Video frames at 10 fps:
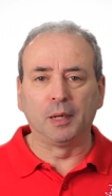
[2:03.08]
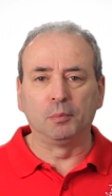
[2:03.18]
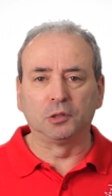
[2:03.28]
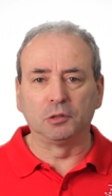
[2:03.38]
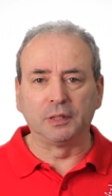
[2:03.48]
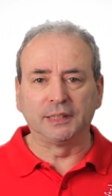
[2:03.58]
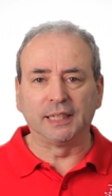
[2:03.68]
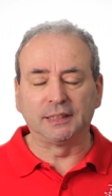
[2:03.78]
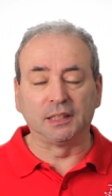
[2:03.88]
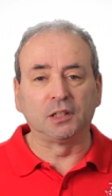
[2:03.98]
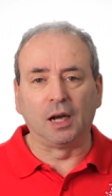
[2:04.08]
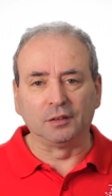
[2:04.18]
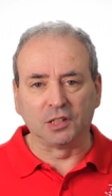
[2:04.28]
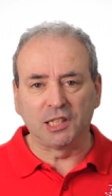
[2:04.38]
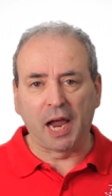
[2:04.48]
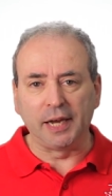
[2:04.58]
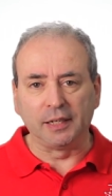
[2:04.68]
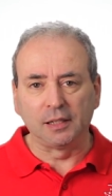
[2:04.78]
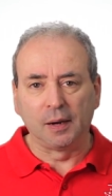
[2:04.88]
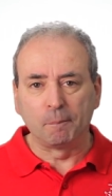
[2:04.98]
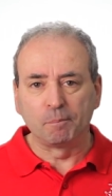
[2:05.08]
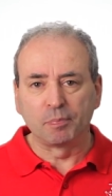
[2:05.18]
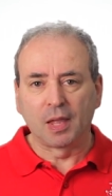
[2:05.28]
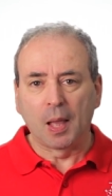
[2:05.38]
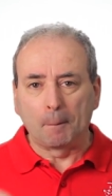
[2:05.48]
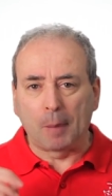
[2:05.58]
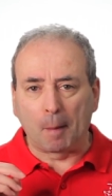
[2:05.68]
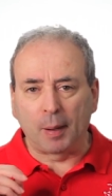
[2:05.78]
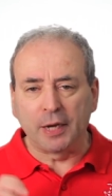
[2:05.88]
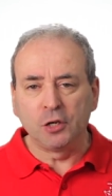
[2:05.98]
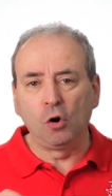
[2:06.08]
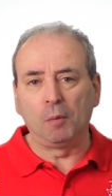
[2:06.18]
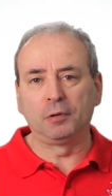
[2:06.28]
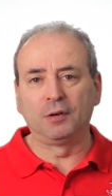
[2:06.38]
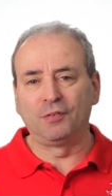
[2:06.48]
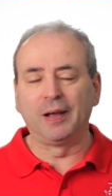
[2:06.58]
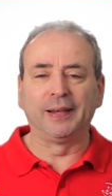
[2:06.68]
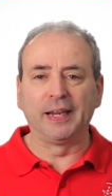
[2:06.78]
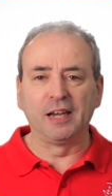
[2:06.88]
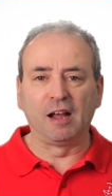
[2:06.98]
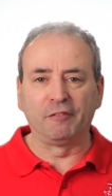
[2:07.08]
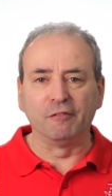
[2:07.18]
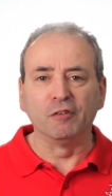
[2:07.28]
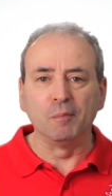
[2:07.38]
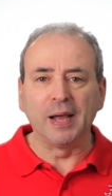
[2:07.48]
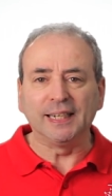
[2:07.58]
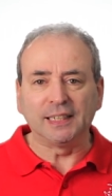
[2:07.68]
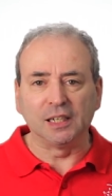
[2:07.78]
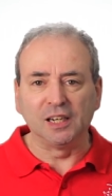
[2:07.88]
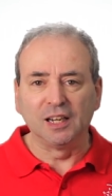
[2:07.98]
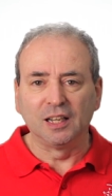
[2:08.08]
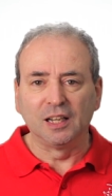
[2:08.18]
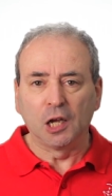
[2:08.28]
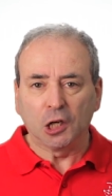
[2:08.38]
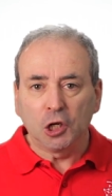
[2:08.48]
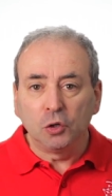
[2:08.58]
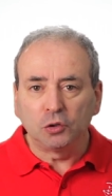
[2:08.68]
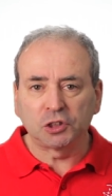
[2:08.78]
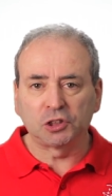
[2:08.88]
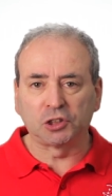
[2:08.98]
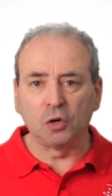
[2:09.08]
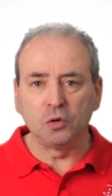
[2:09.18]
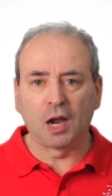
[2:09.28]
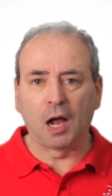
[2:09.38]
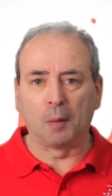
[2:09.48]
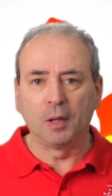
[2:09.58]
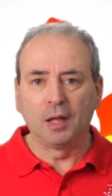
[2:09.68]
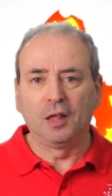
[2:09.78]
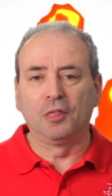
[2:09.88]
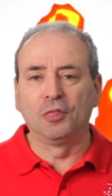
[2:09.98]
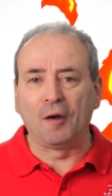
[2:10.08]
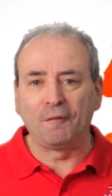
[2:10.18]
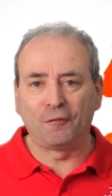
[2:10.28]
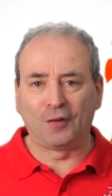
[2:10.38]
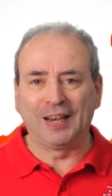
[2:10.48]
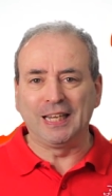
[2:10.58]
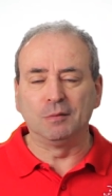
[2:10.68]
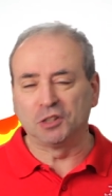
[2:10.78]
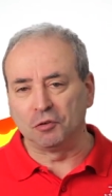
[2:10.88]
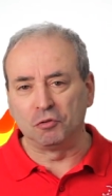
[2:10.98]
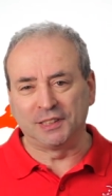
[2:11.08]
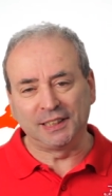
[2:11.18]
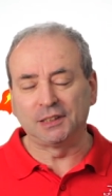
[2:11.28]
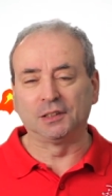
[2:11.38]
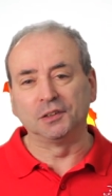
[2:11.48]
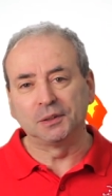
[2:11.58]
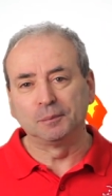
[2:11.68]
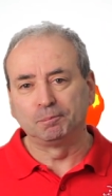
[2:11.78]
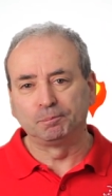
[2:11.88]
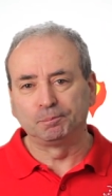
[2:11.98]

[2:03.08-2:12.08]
people to resist in times of change. But by not providing enough information, you stoke up the flames of resistance.